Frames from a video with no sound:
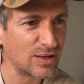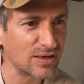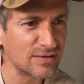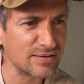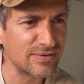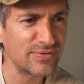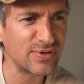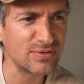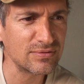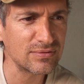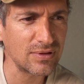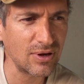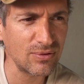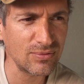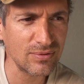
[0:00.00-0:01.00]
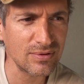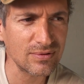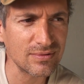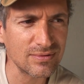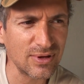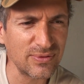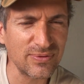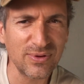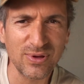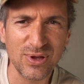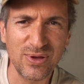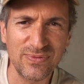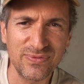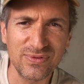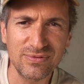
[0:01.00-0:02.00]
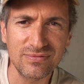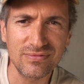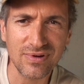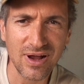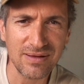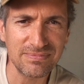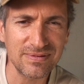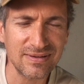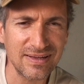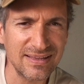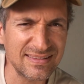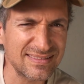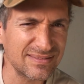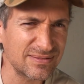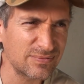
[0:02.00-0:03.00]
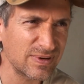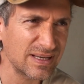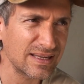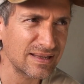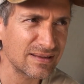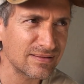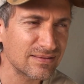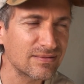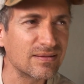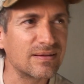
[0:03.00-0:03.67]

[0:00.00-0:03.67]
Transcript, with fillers: Because if you lower, if, if you drop your insulin way down,